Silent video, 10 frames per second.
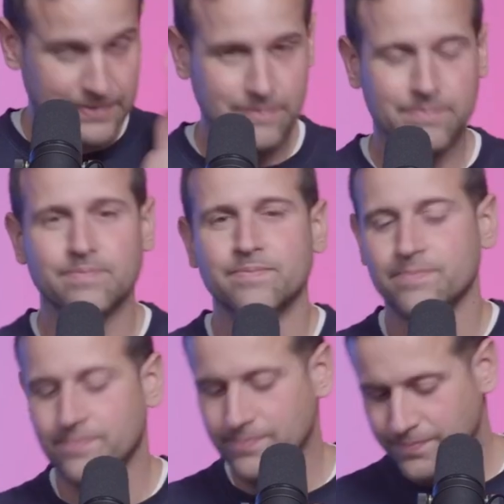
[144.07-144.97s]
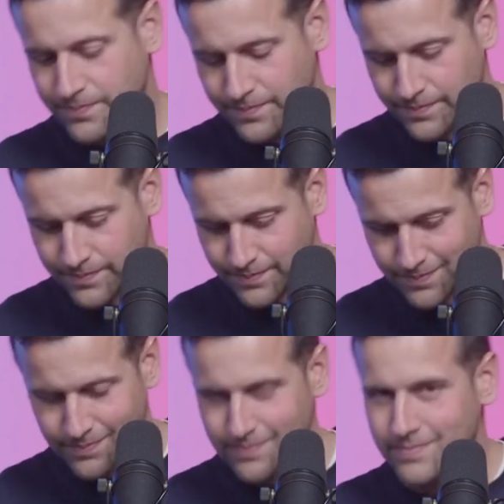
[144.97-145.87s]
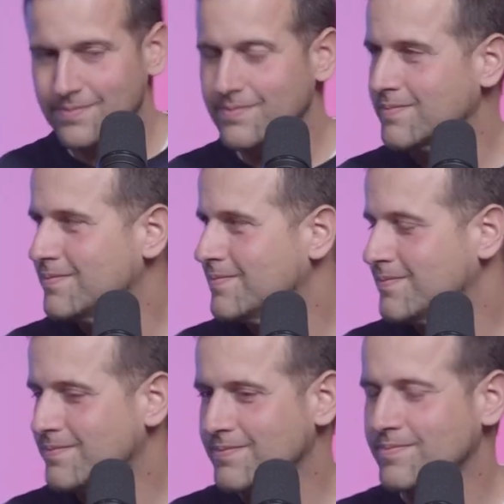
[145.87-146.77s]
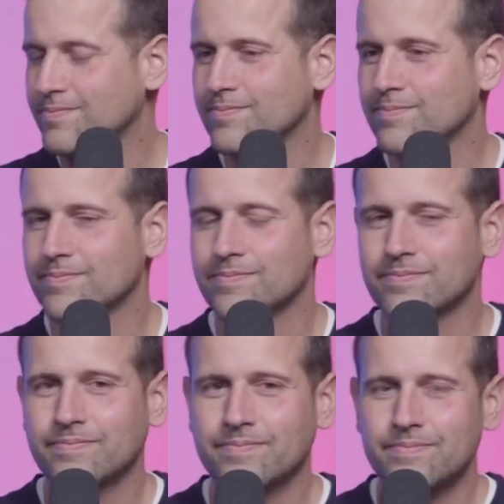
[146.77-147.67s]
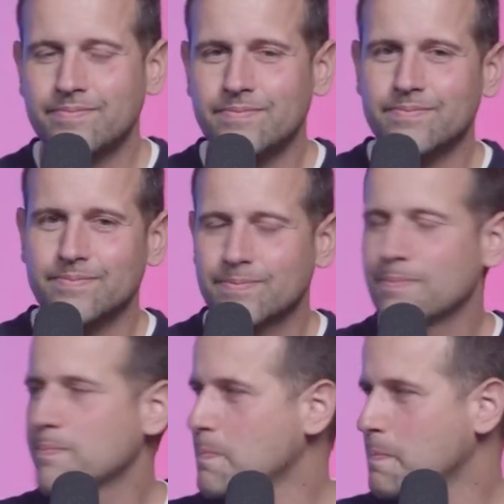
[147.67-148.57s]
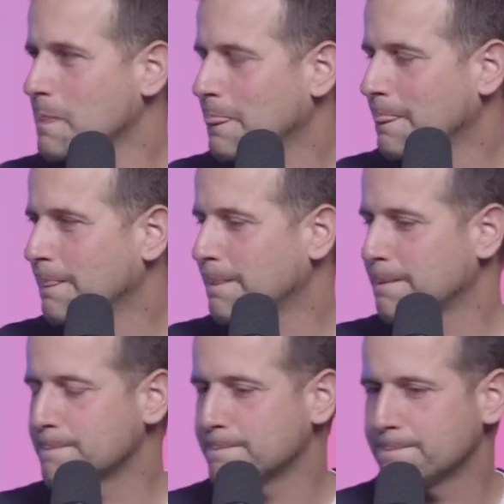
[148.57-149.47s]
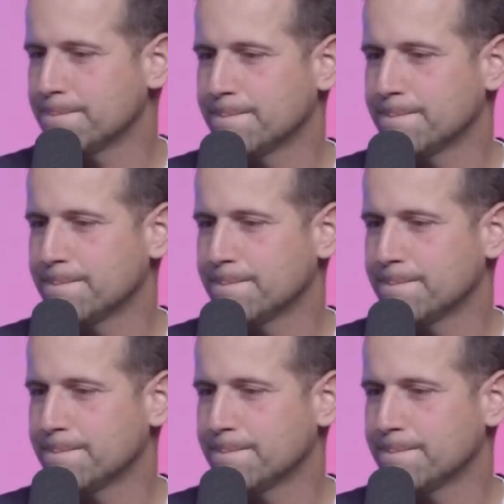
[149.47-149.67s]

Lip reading: [no speech]